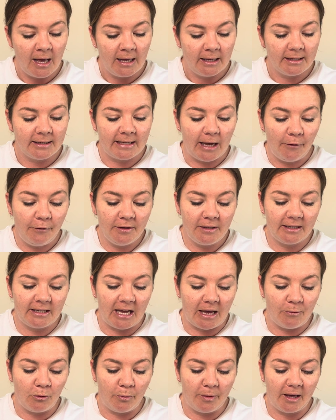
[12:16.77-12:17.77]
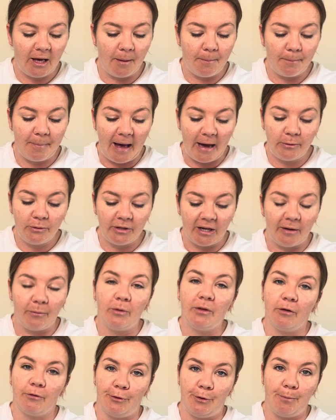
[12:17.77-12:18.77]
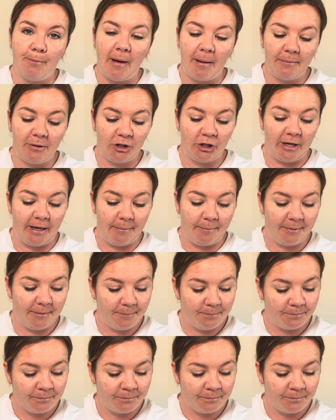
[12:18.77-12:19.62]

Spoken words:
Self-esteem will become bound up with group membership.